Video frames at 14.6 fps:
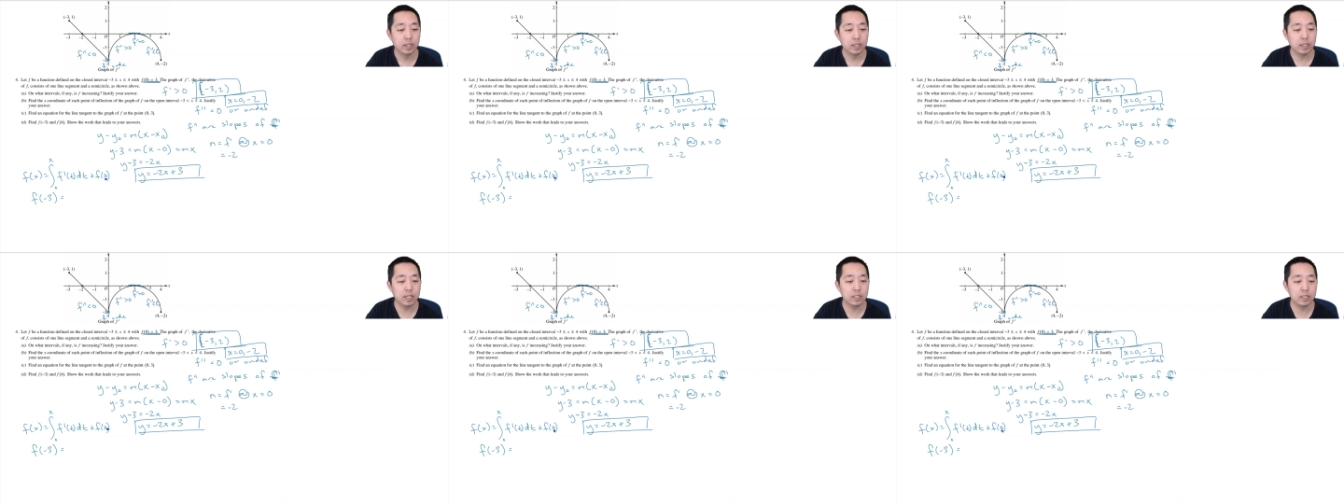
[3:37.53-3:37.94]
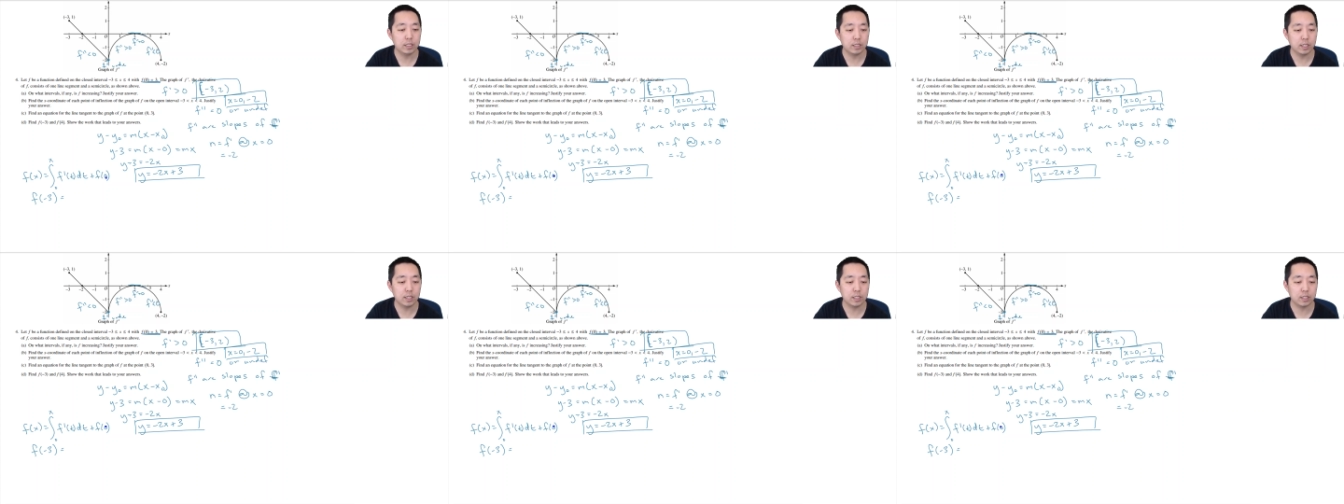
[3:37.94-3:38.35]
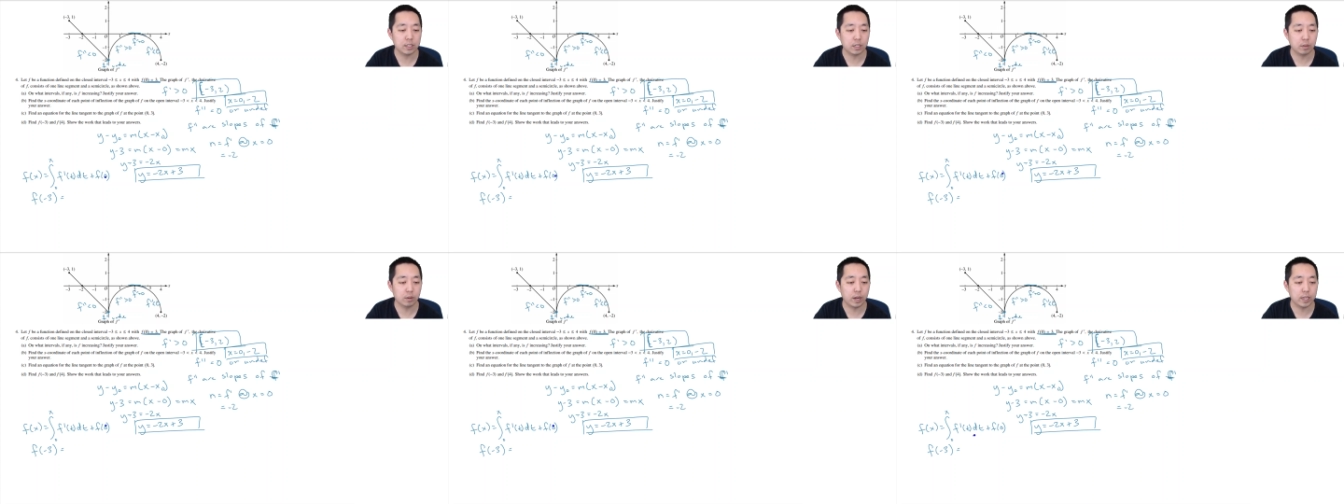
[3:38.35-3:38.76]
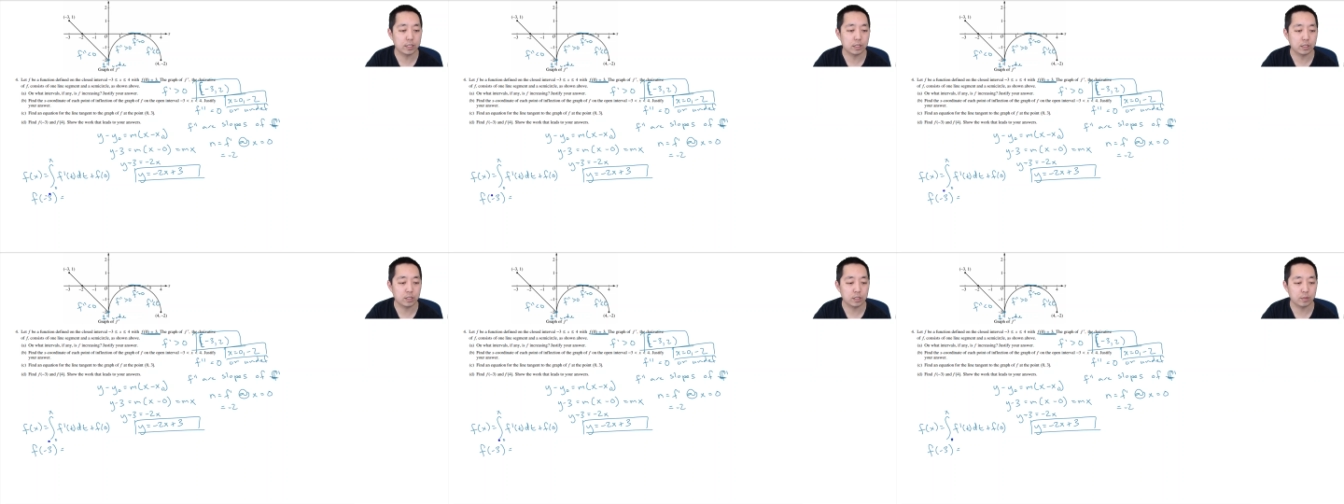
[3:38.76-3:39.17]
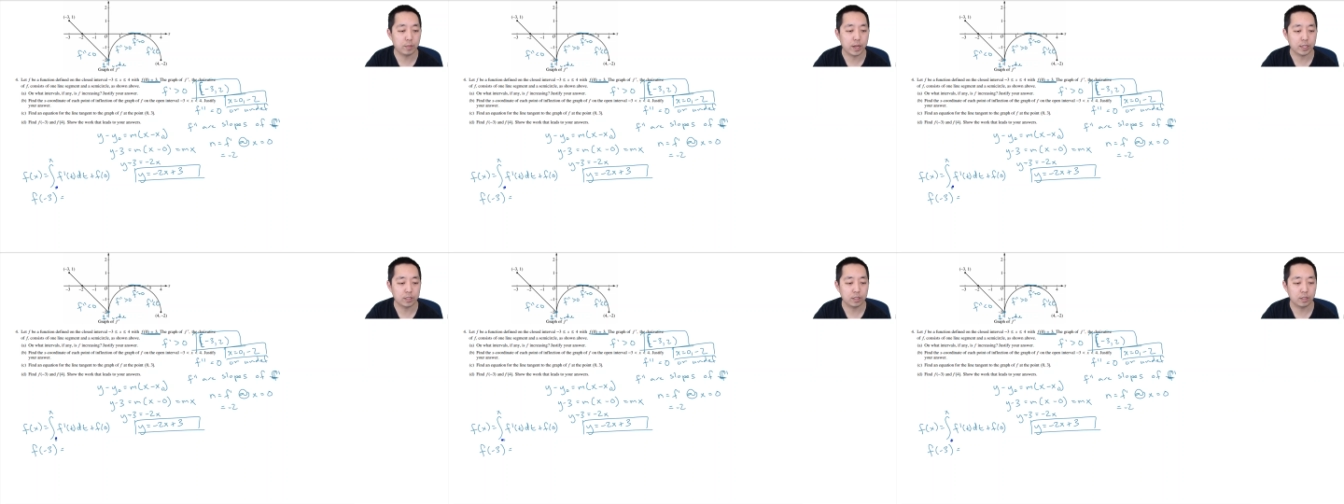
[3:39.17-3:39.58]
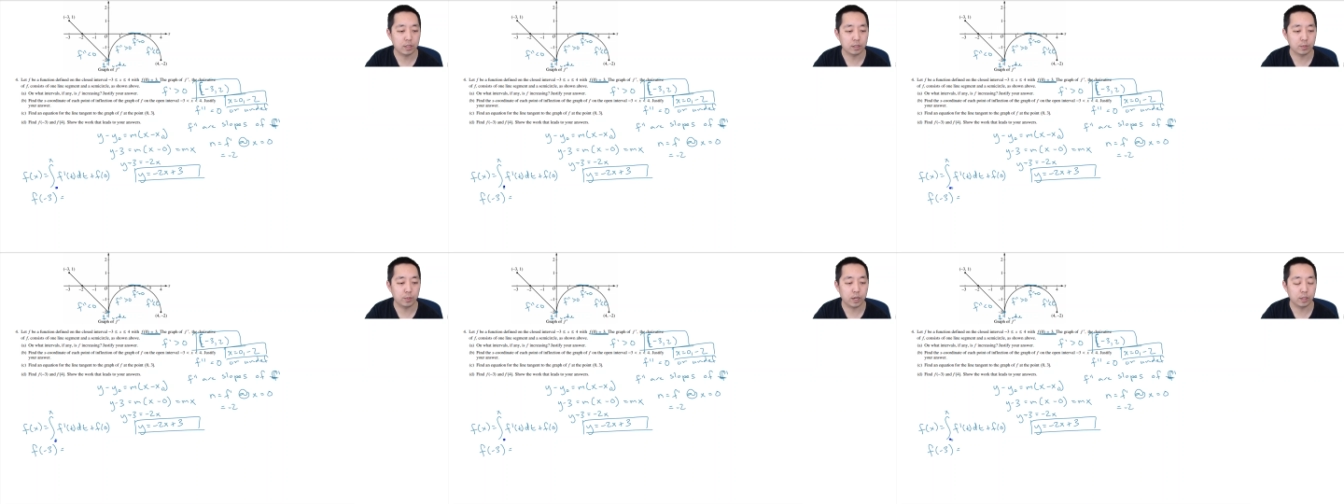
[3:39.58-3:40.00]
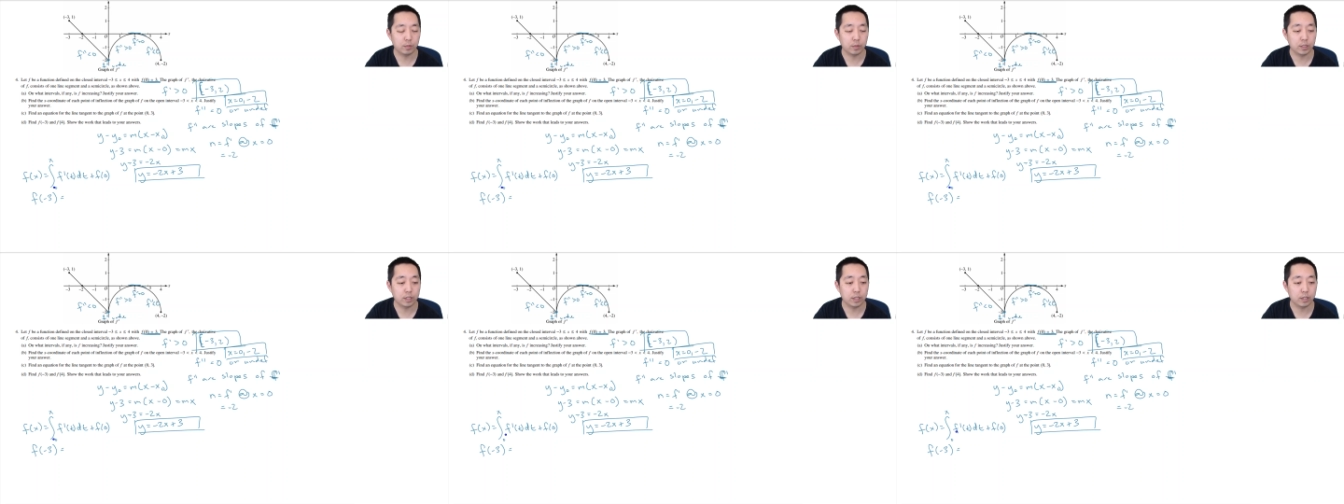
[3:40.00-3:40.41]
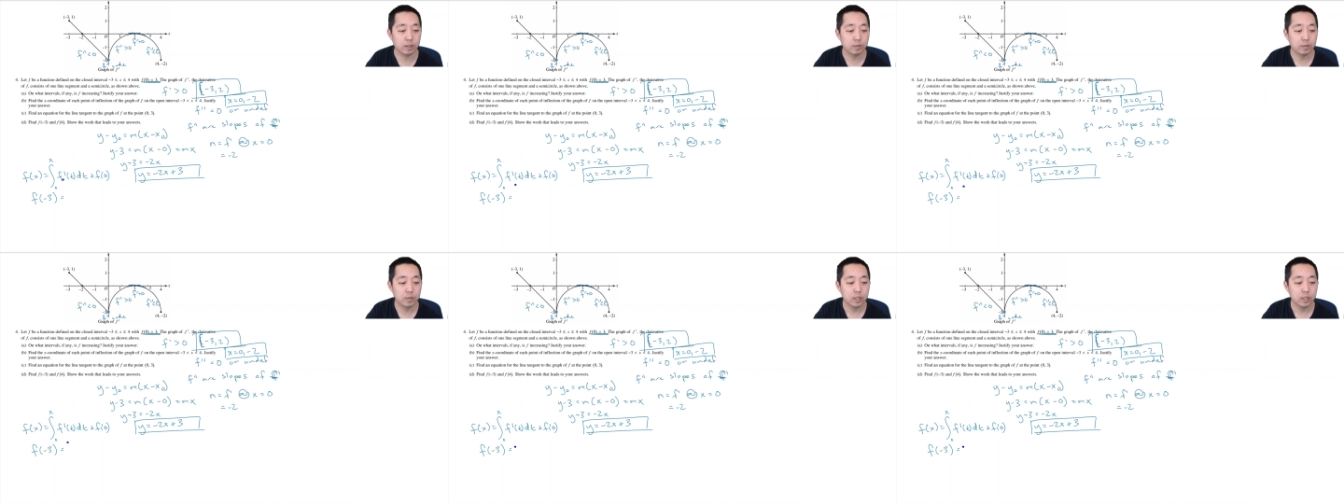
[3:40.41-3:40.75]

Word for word: This this 0 has to just match this bottom one here.